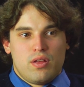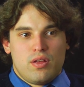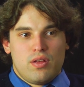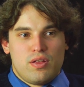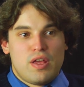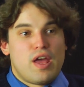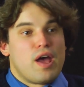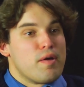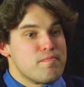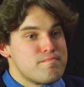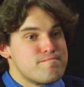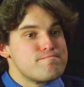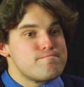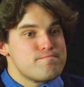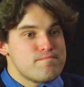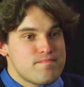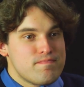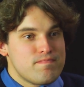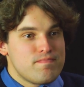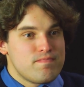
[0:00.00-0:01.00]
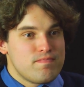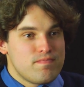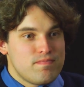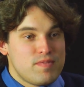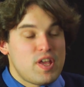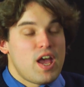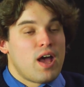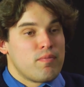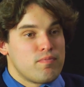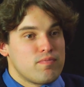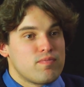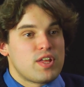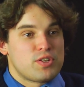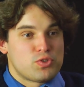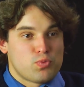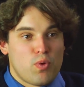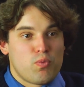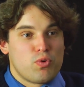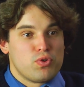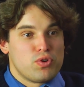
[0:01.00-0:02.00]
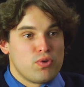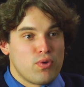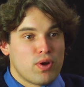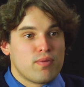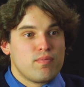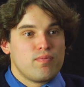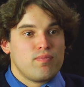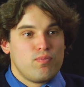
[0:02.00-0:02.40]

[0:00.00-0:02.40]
Yeah. Yeah, that's what we're doing.